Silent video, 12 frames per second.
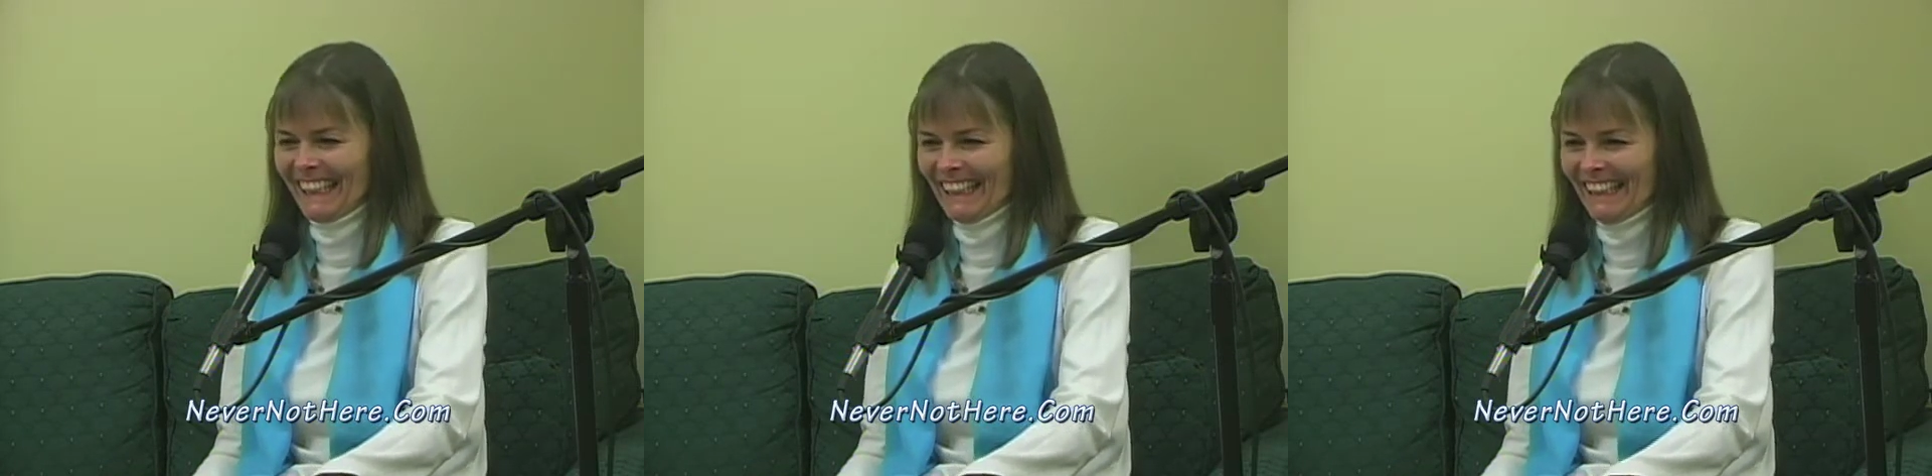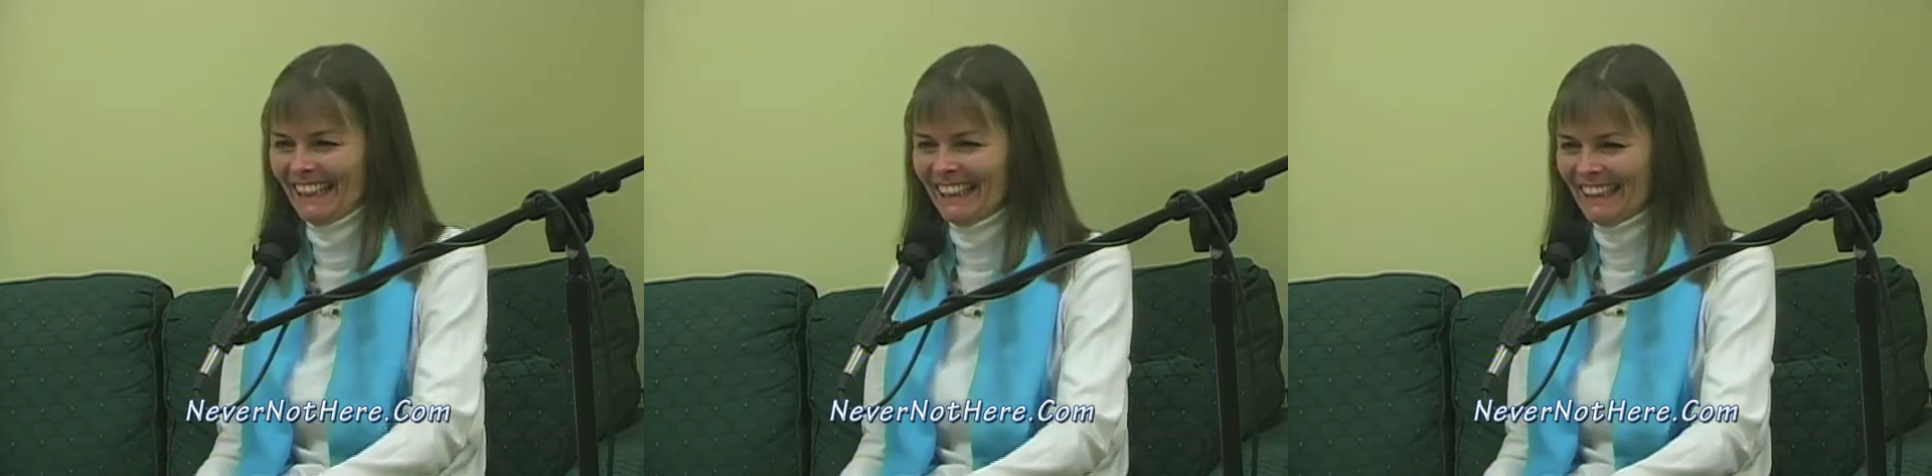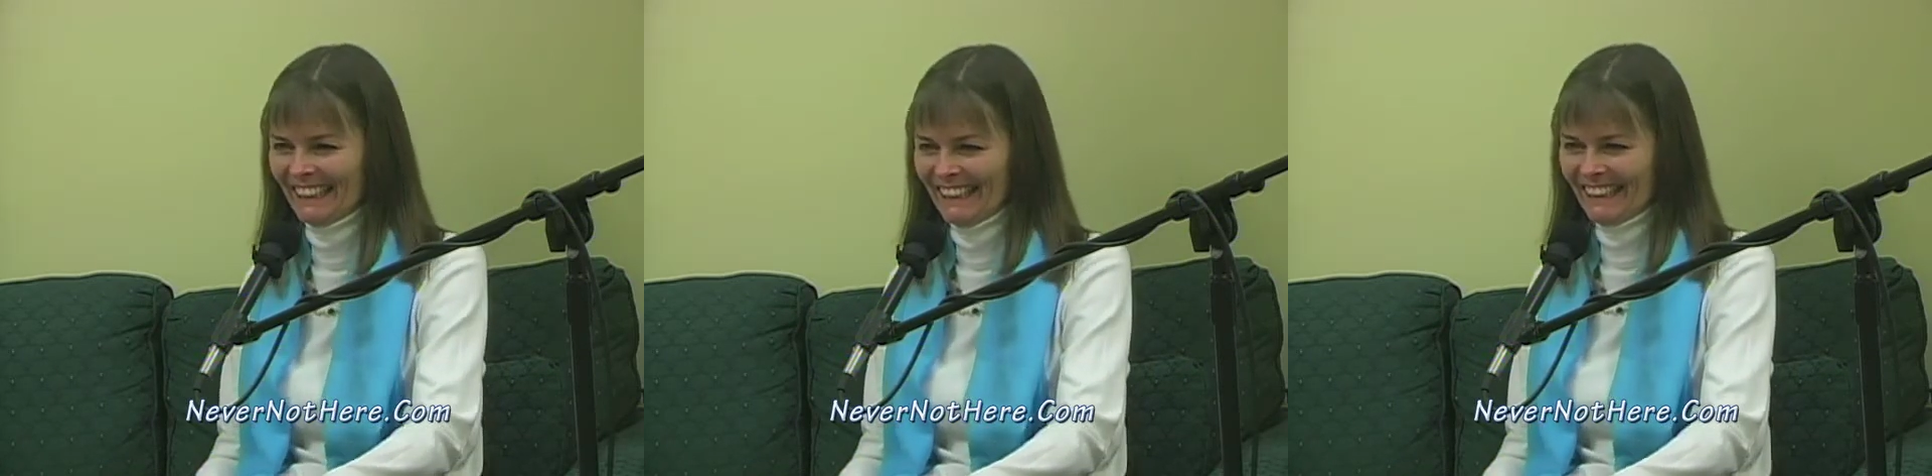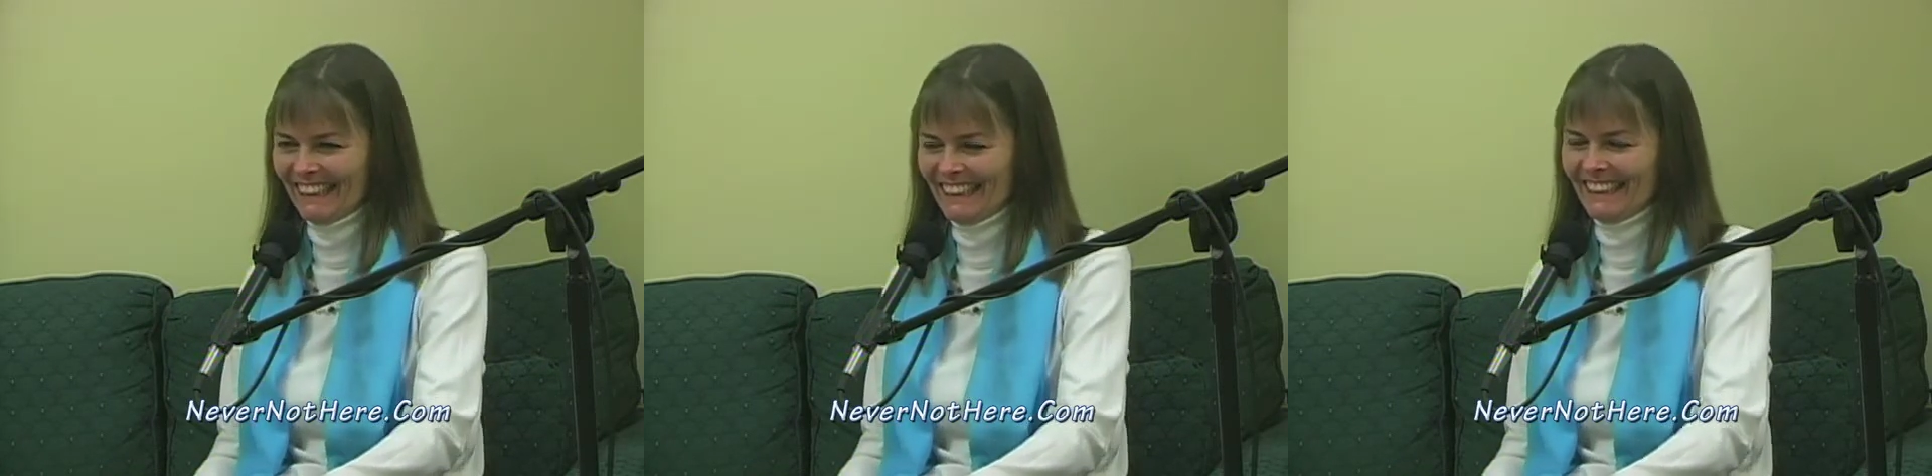Yeah.
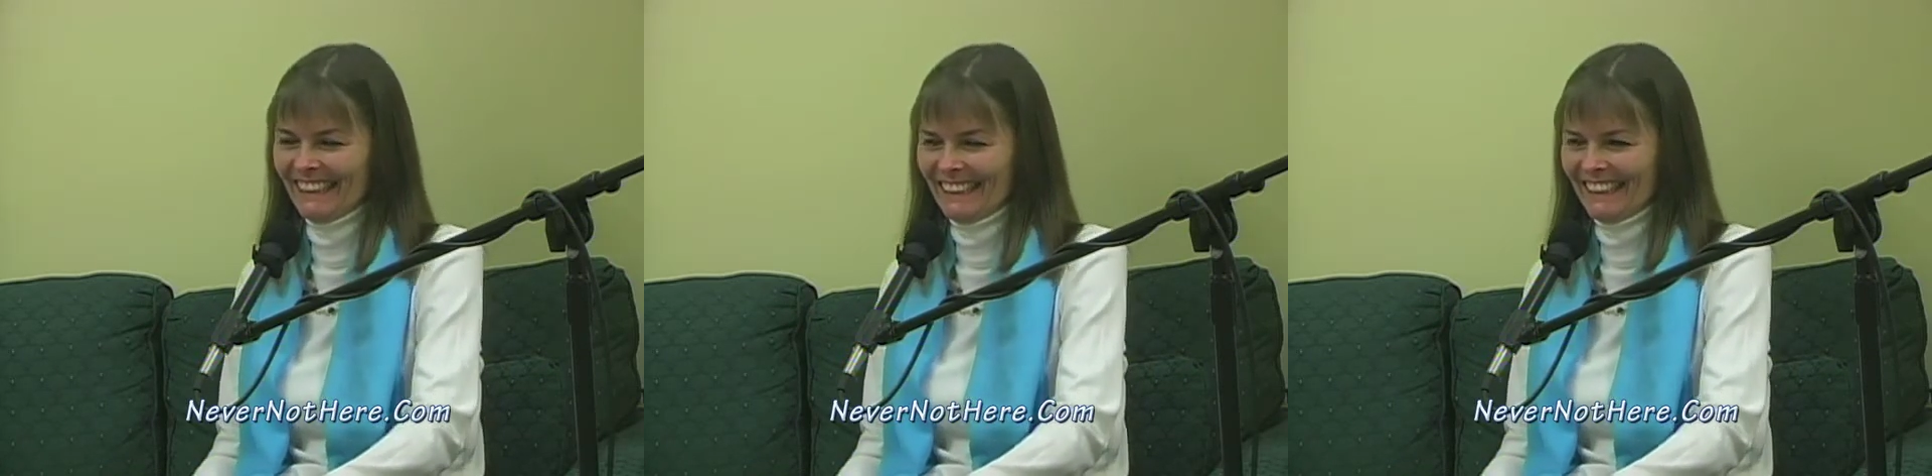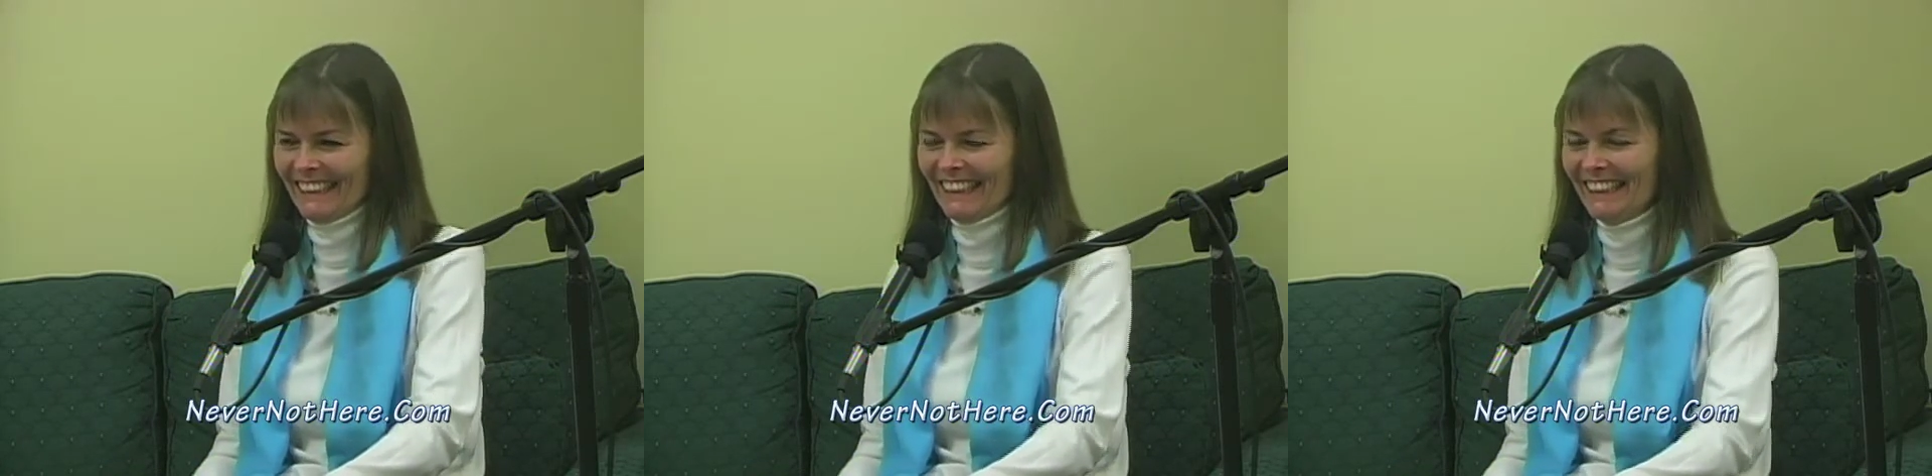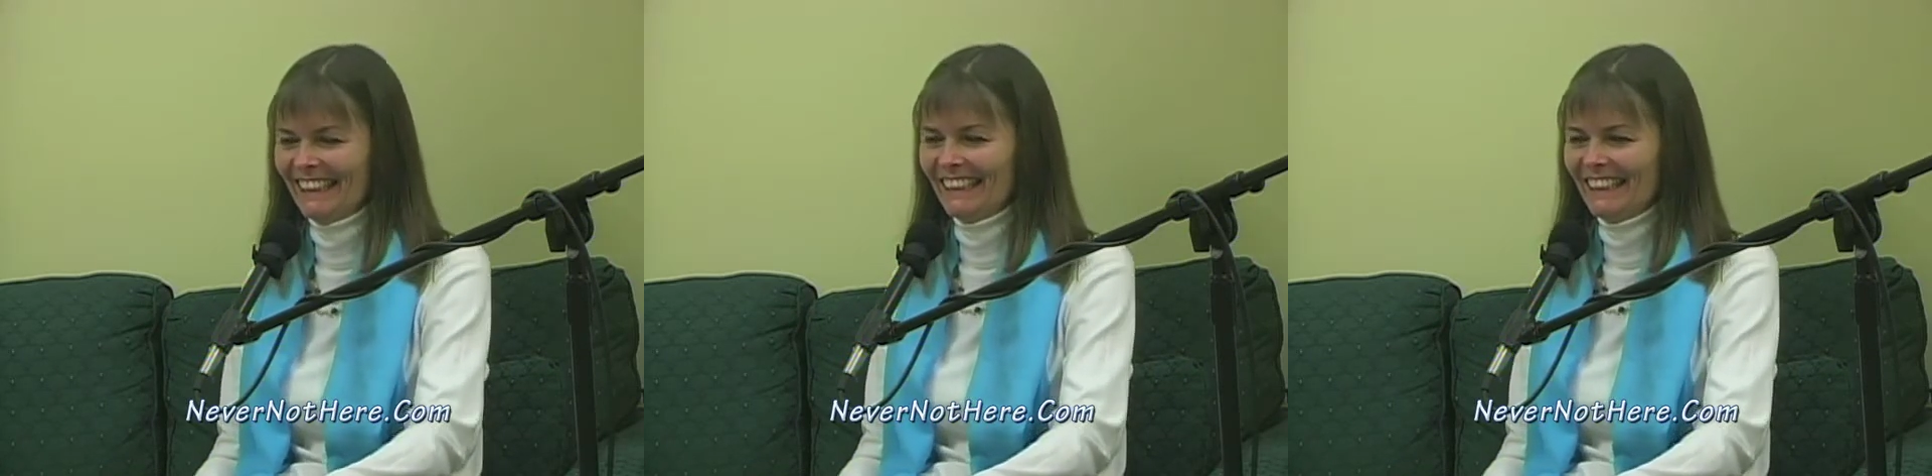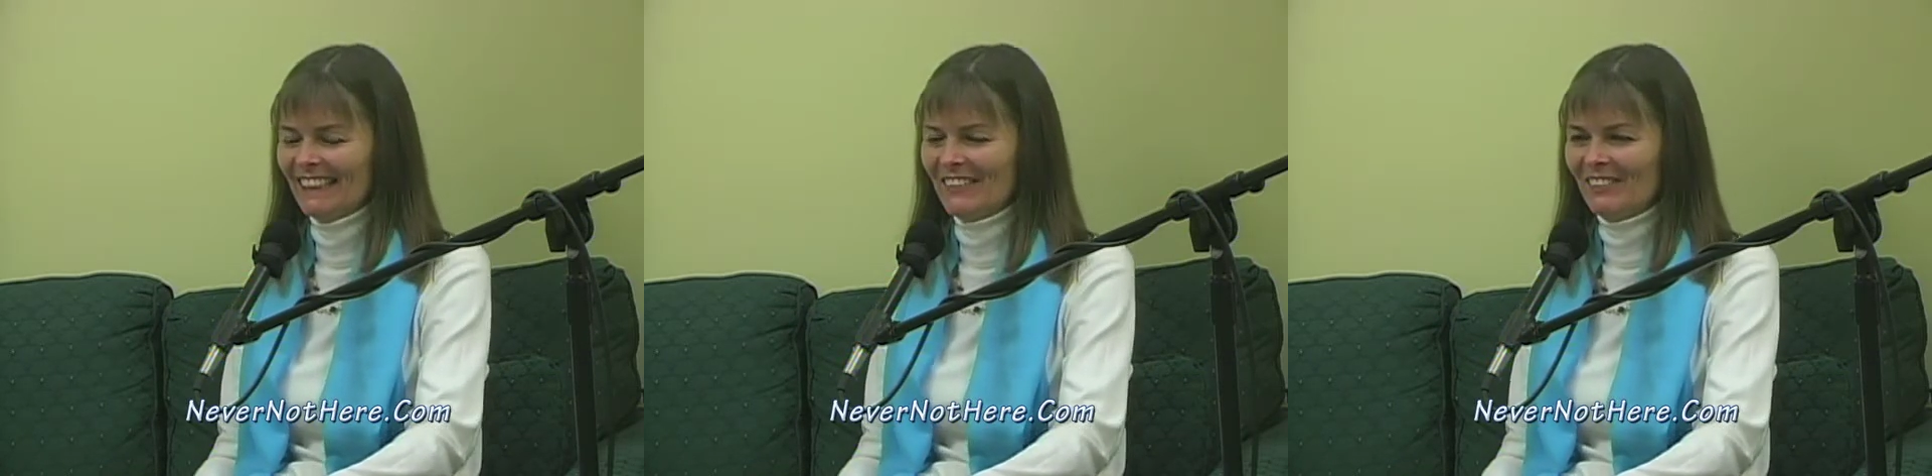
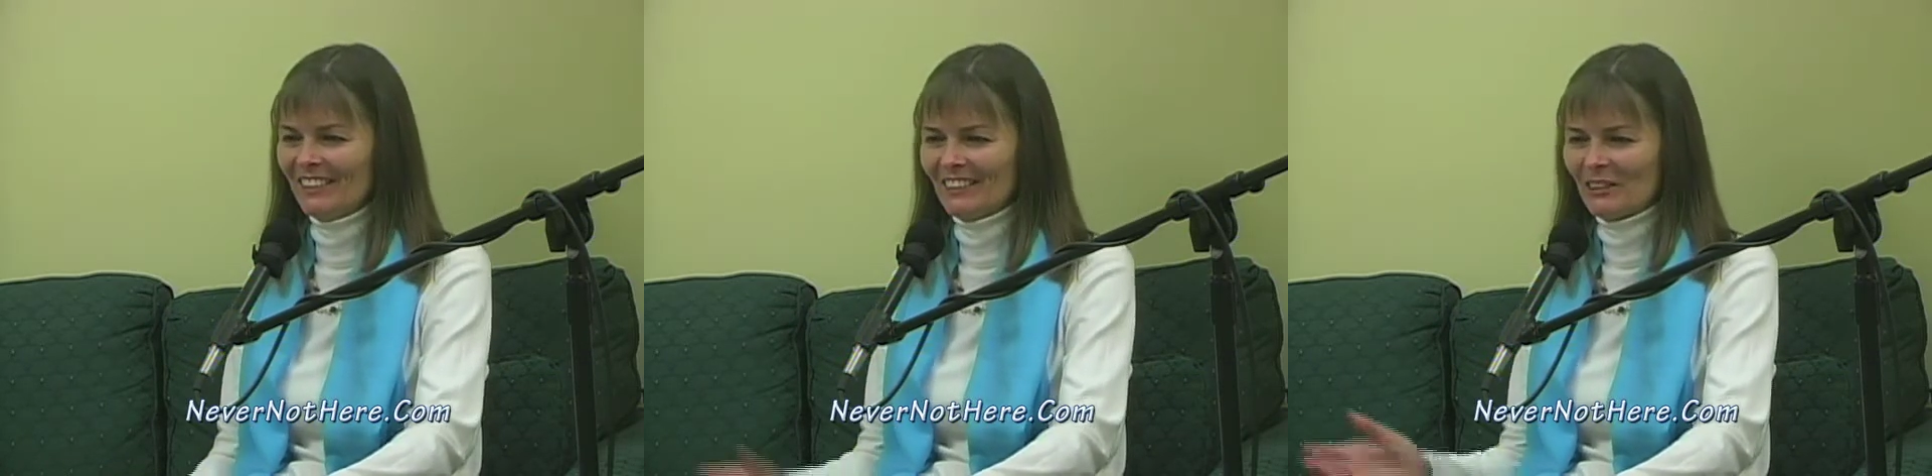But